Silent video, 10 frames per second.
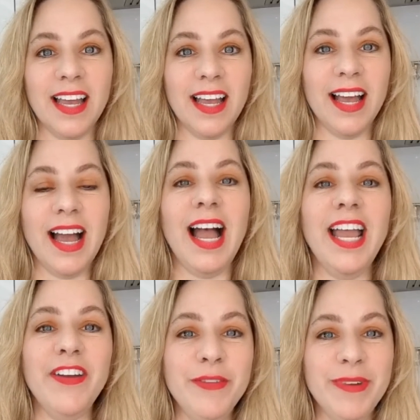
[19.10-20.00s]
Hi,
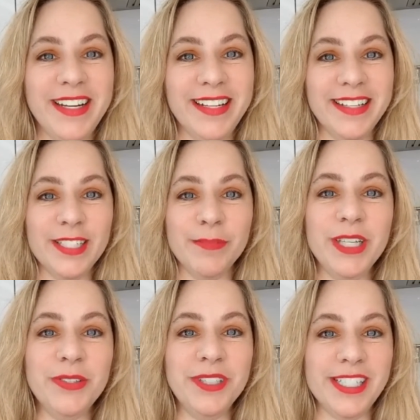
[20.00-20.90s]
everybody. It is me,
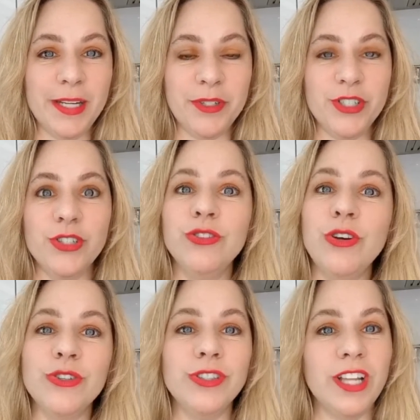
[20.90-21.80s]
Corrie Sommers, your
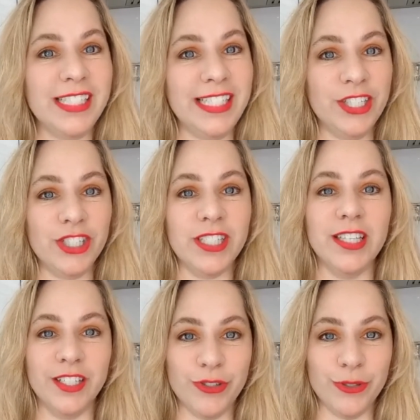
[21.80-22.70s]
local Los Angeles
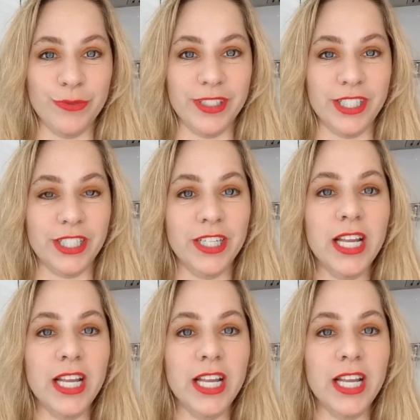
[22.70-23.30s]
luxury realtor.